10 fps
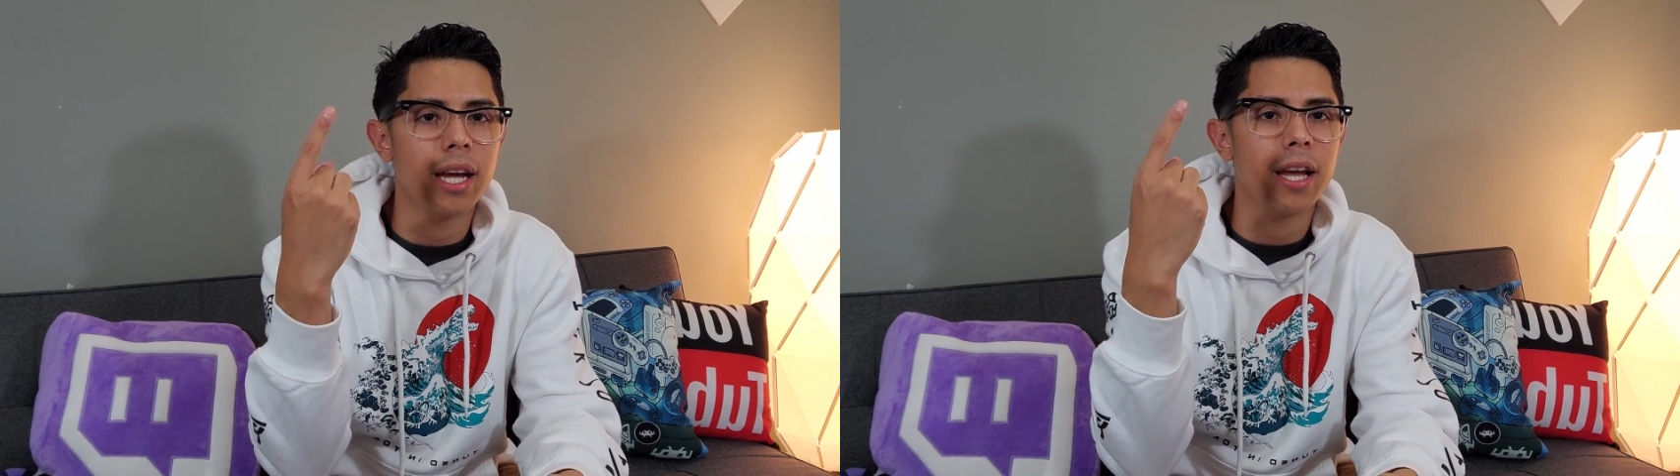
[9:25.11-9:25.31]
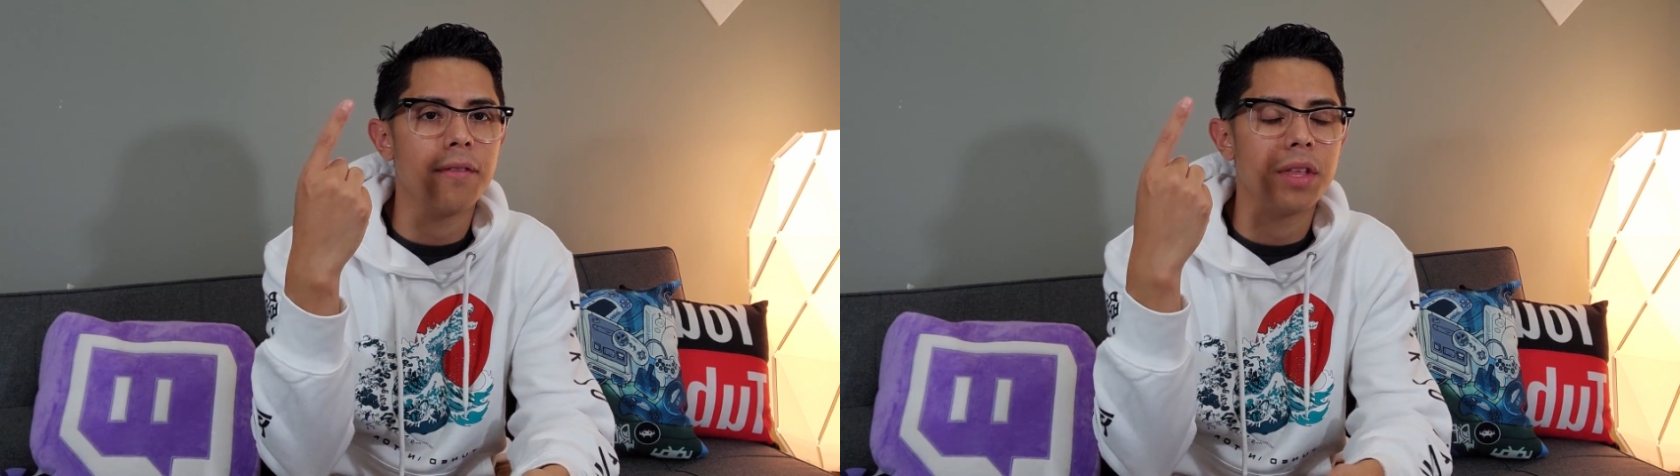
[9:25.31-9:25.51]
I
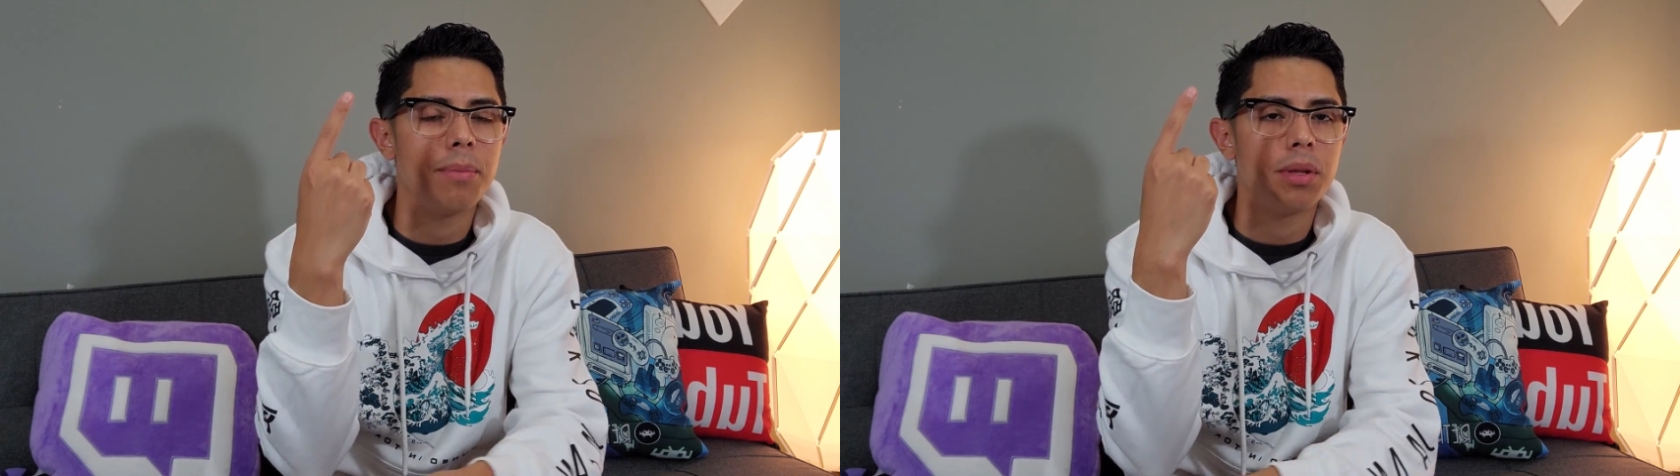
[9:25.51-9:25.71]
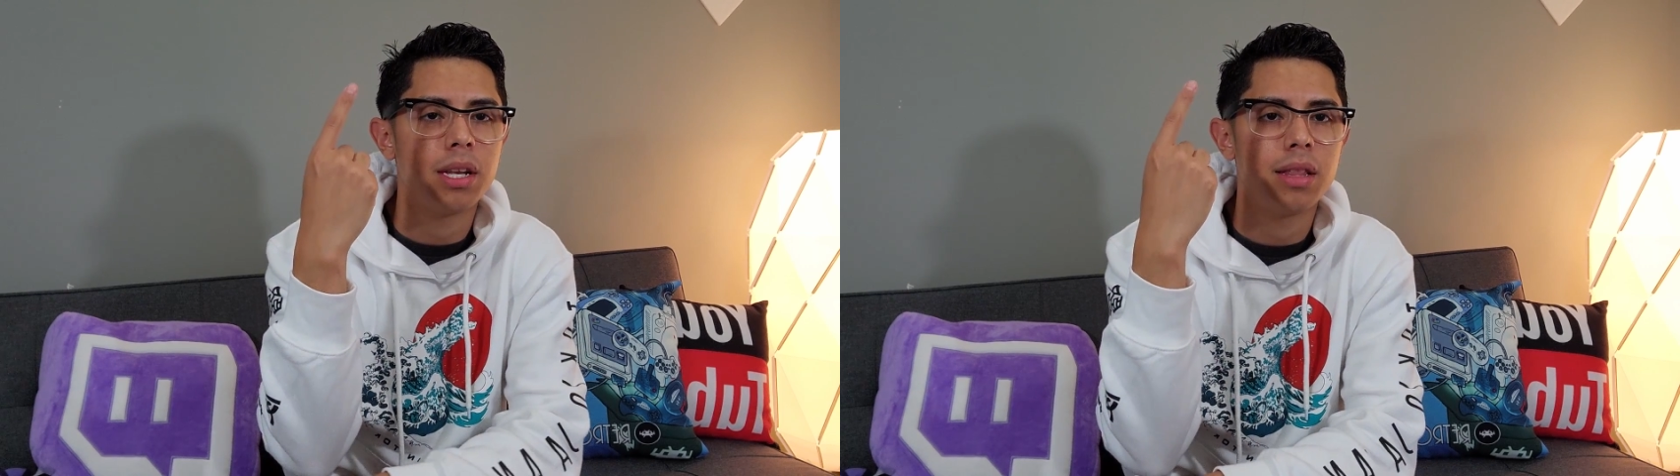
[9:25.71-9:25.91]
have that
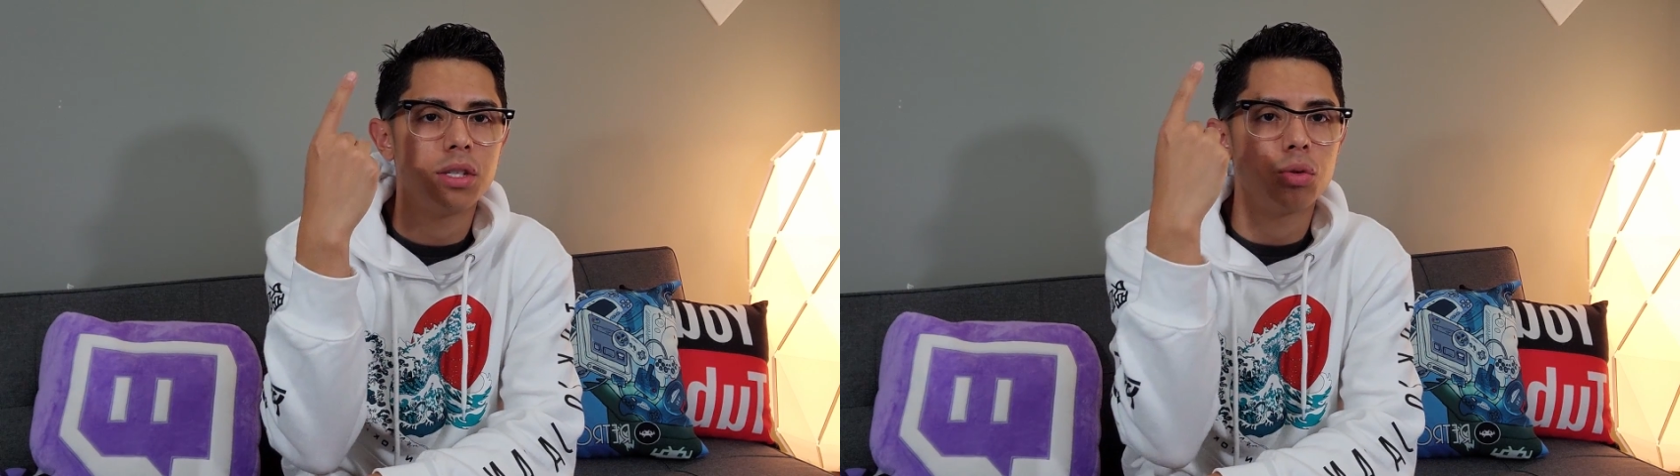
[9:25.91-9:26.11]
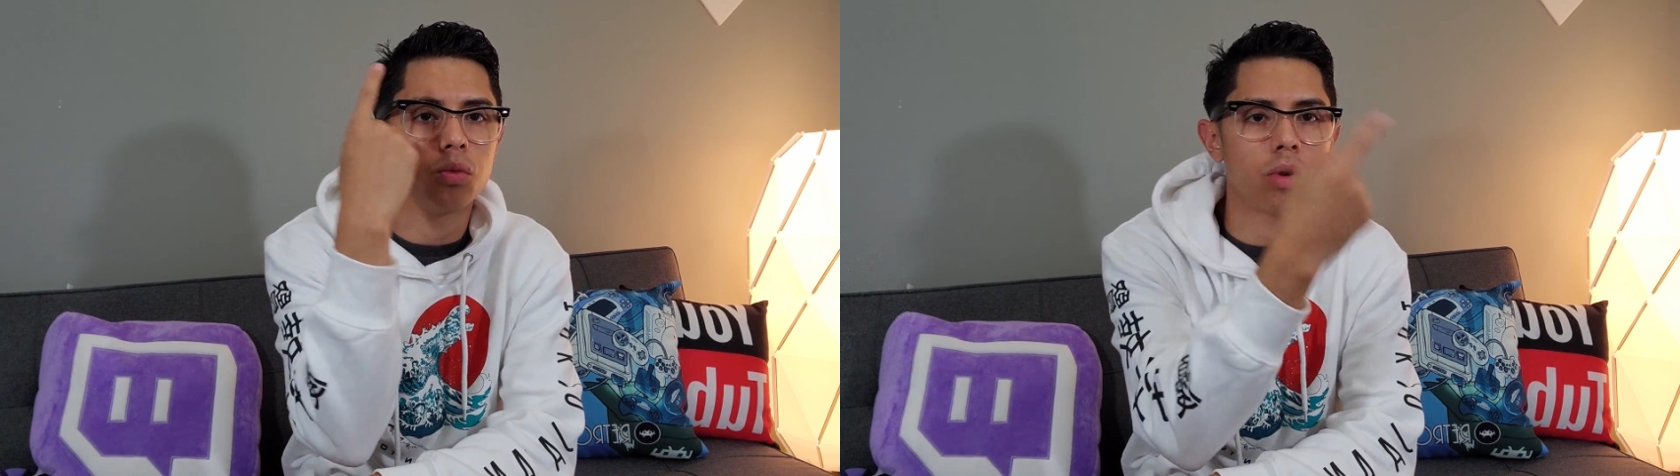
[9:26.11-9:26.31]

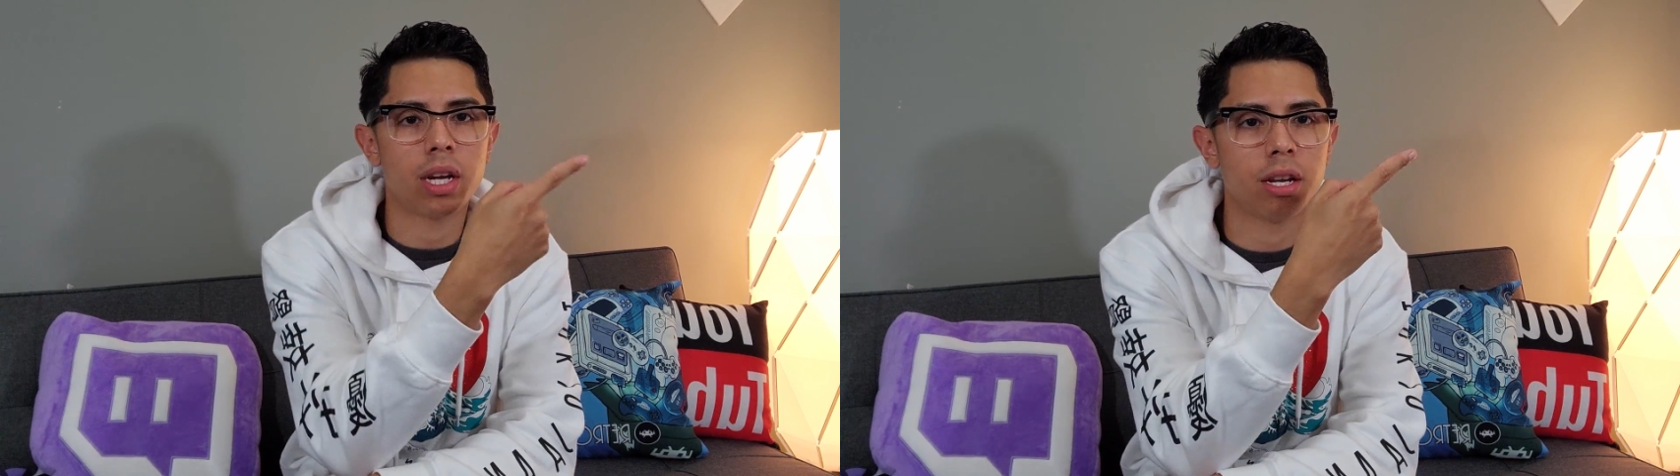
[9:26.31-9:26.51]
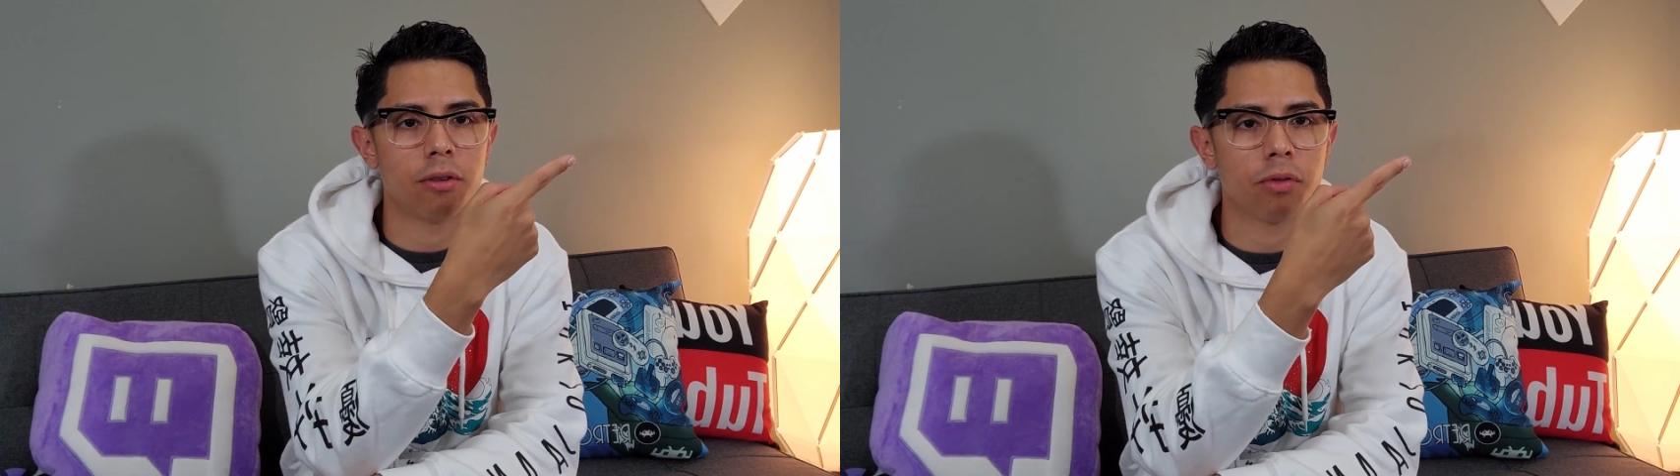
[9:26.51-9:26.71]
playlist right
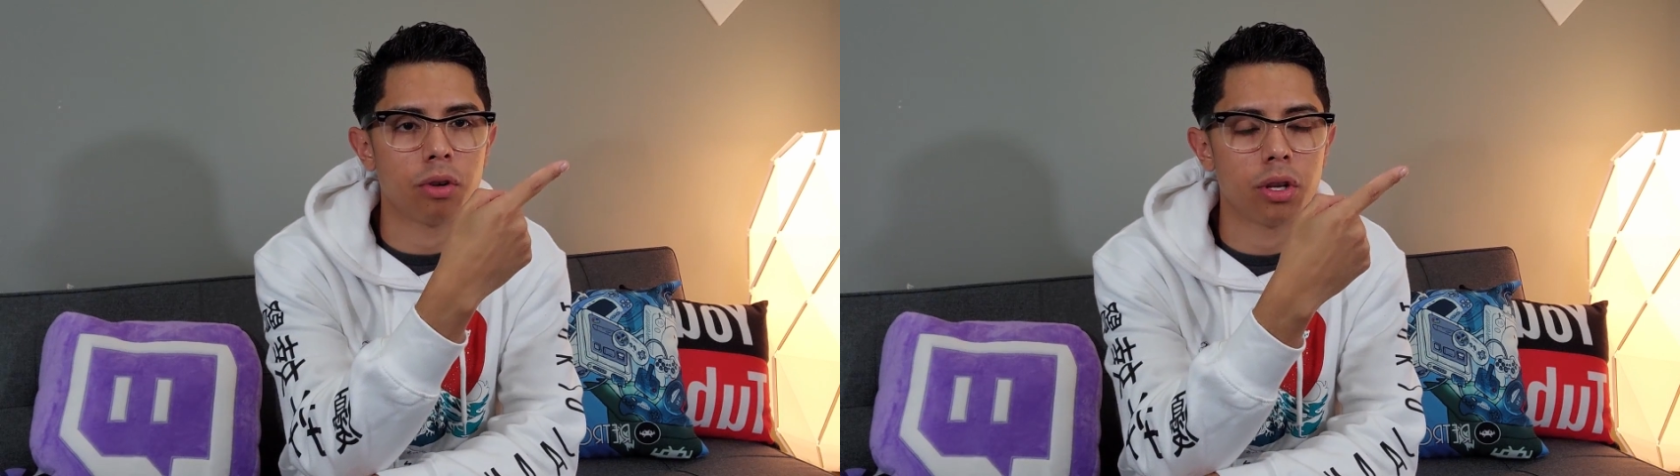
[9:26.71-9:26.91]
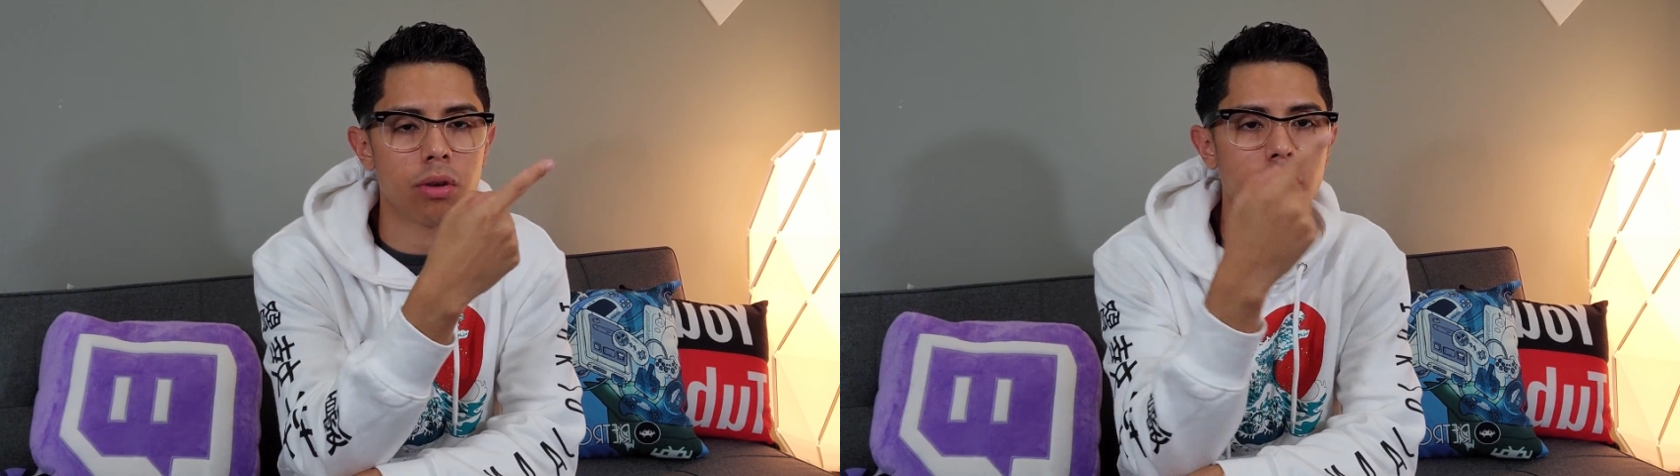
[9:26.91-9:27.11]
here
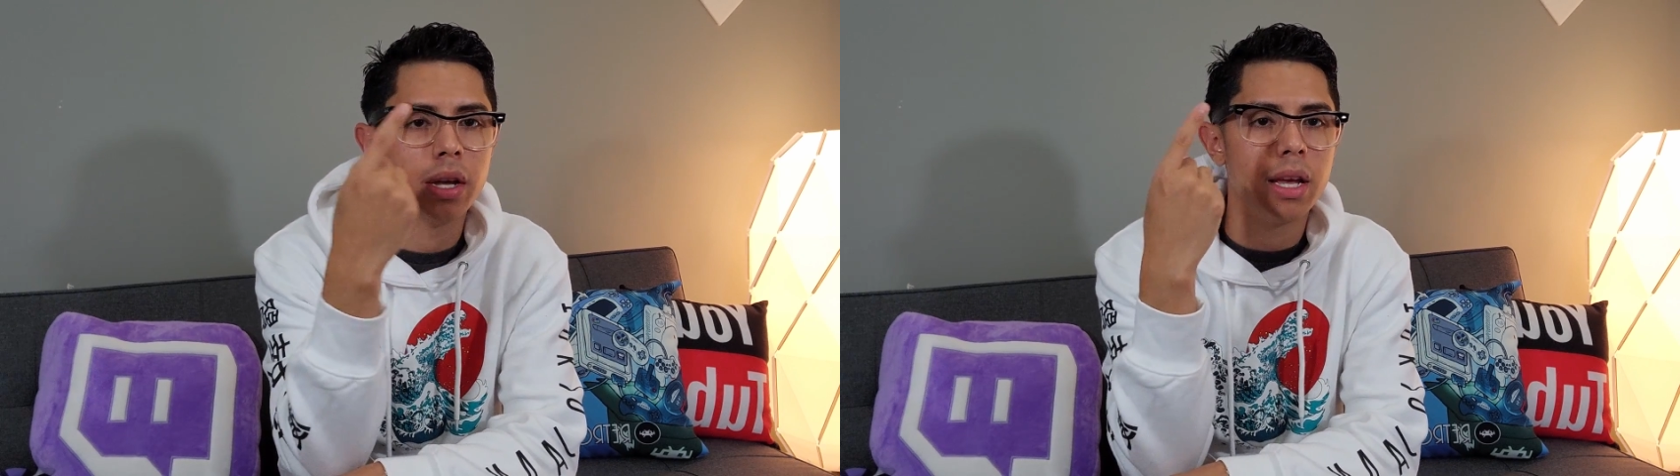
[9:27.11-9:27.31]
for you